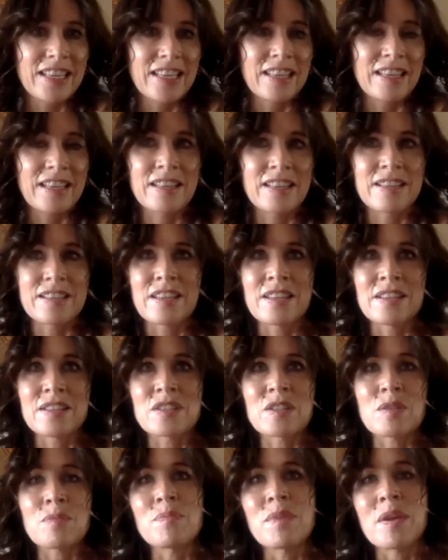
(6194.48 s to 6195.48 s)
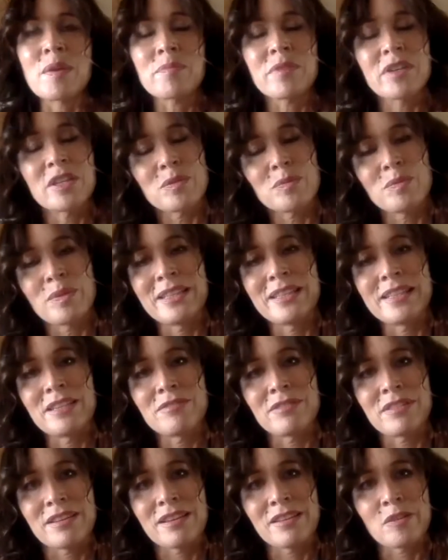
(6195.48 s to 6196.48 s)
it's the memories we leave
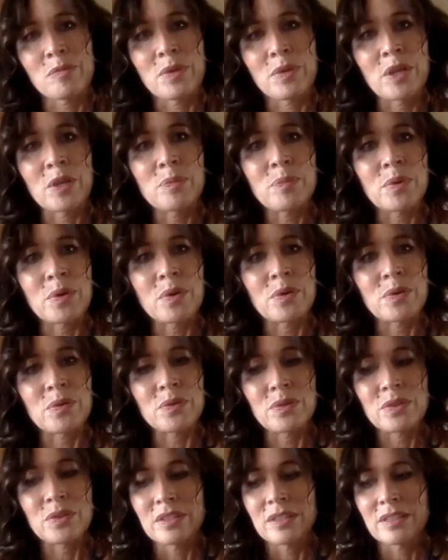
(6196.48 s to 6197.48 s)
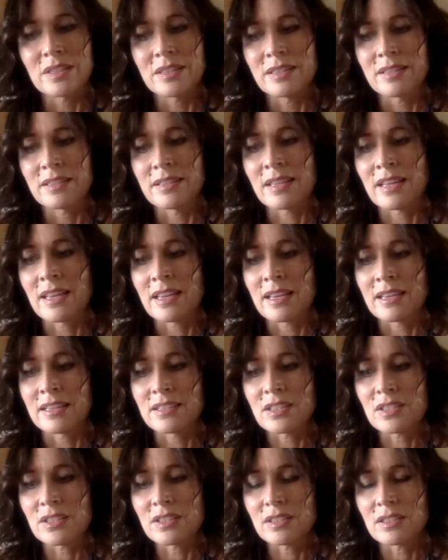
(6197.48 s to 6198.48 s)
in other people
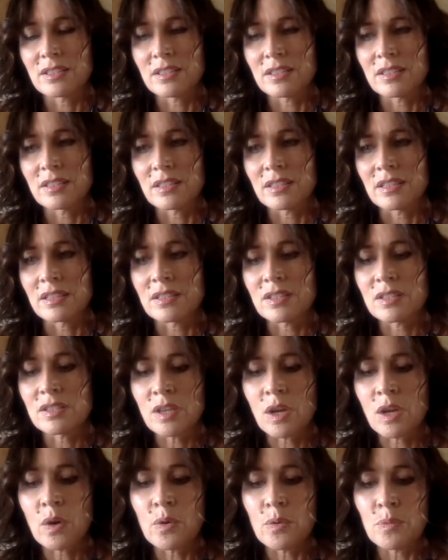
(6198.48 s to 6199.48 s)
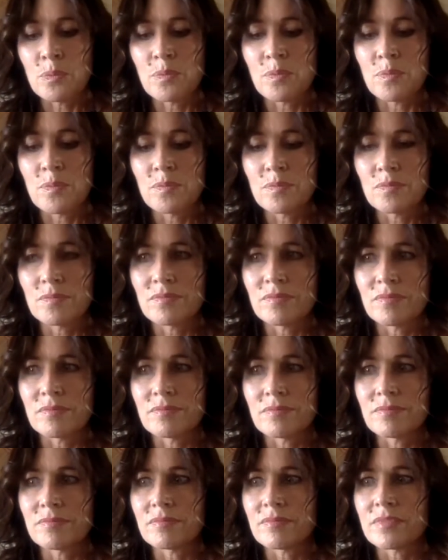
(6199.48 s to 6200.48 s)
that are so
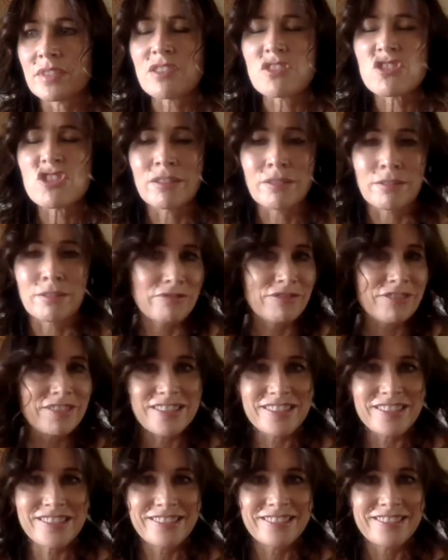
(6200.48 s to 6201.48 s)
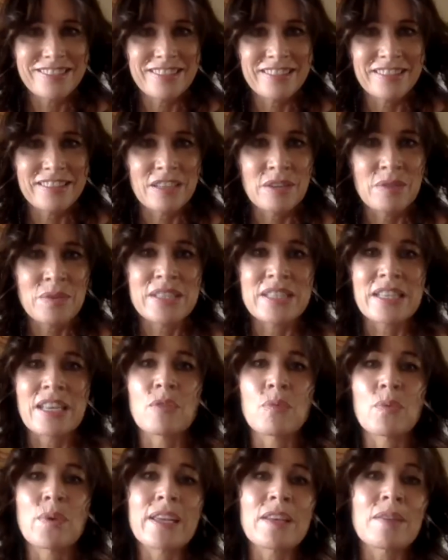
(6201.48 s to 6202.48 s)
such gifts. And we say
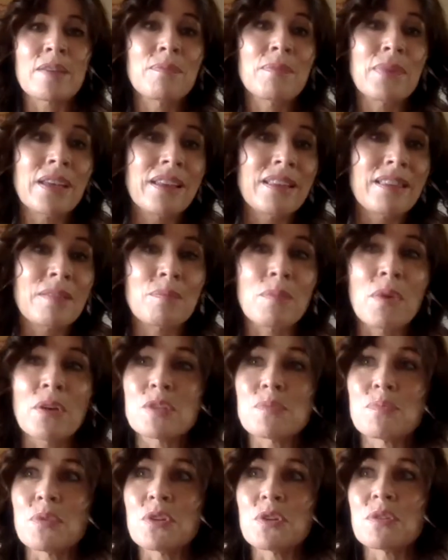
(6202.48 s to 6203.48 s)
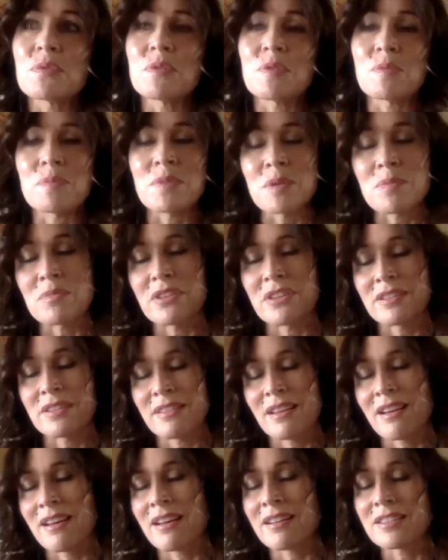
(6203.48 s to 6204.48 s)
if we can be the most beautiful memory in
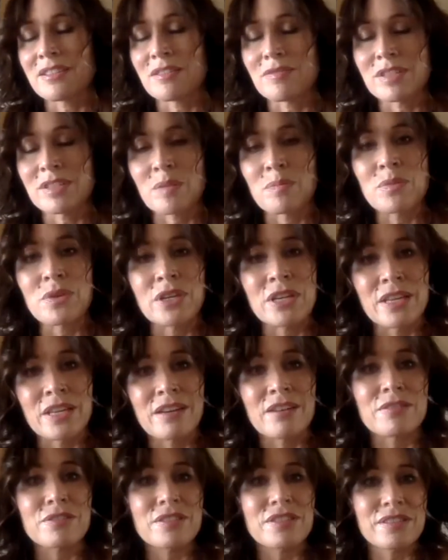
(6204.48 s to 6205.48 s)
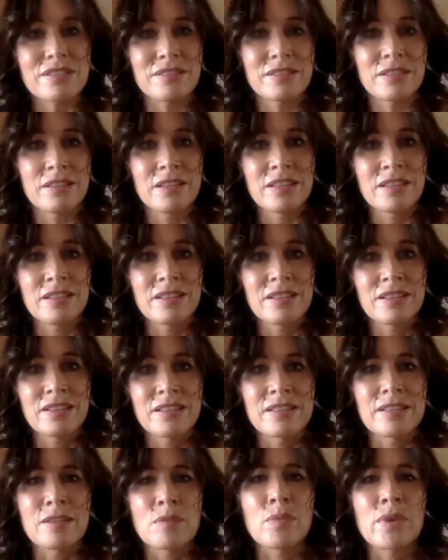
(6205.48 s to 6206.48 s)
the hearts of somebody else,
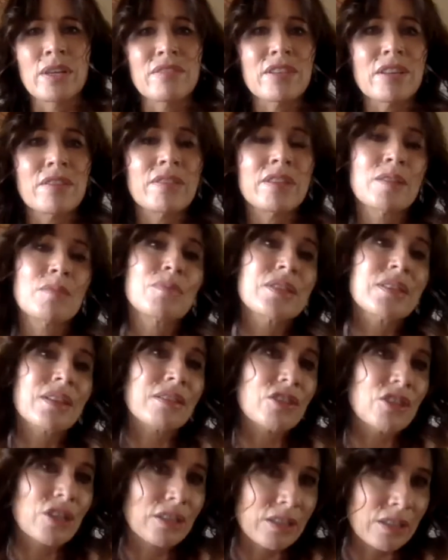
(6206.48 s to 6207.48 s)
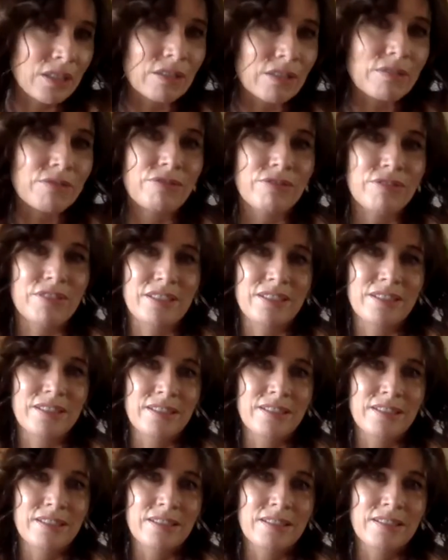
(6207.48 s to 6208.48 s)
then we've given them such a gift
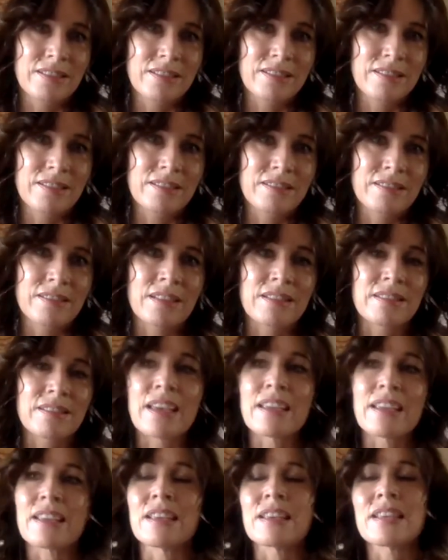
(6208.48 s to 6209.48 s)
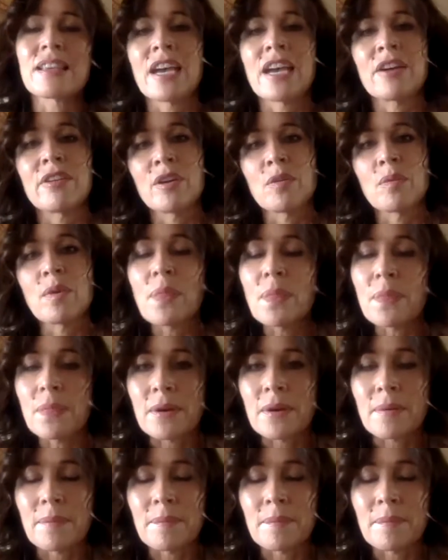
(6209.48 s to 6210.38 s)
that they can carry with them.